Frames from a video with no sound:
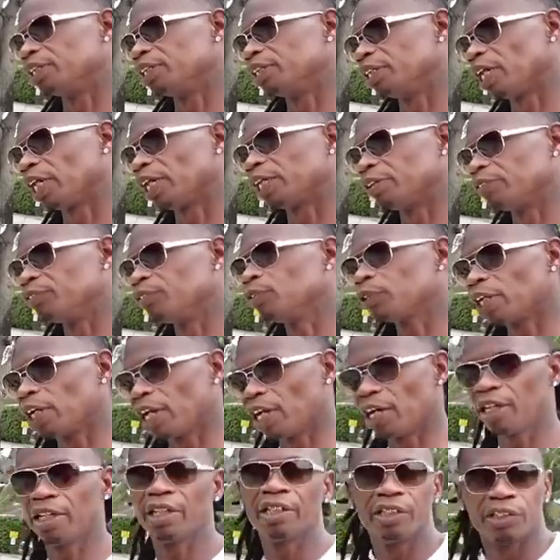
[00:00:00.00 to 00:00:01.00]
like if you can
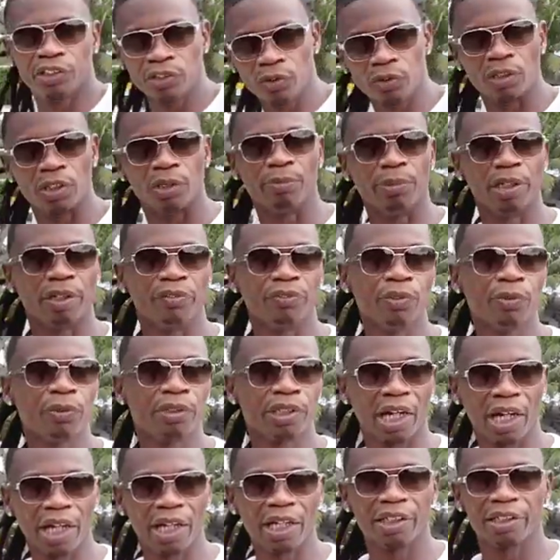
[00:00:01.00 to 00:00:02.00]
handle it, do it. But if you
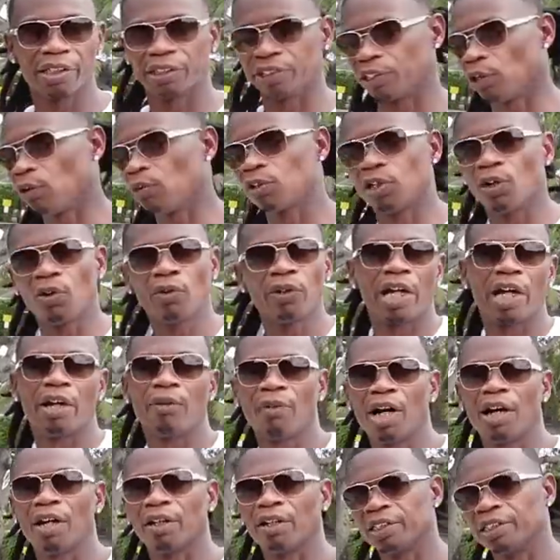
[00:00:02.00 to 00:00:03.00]
can't, don't go that
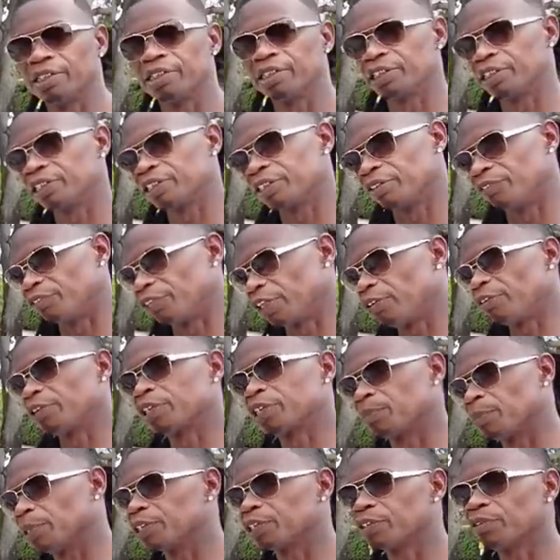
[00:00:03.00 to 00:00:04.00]
route, because it's a very
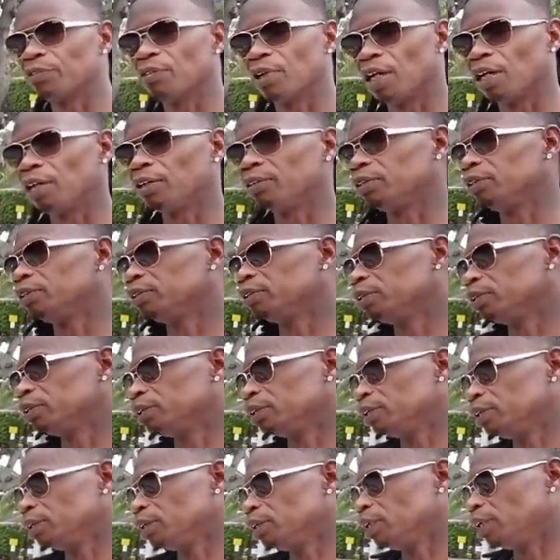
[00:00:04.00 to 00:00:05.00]
expensive route.
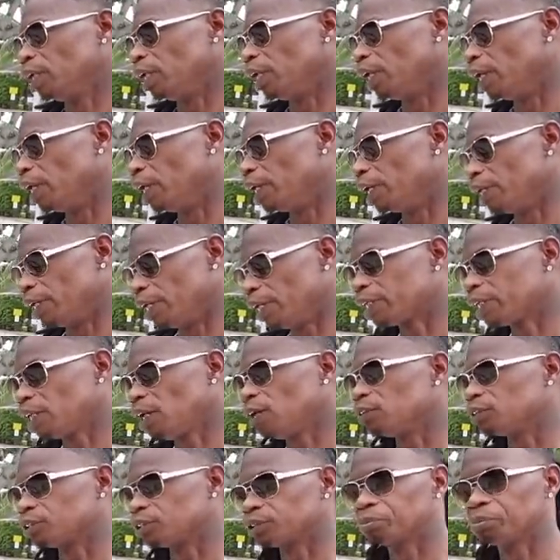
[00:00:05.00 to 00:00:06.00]
And it
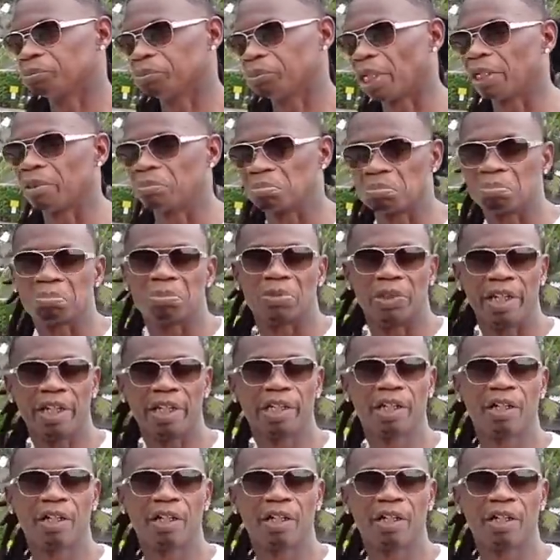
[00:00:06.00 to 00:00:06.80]
costs, like it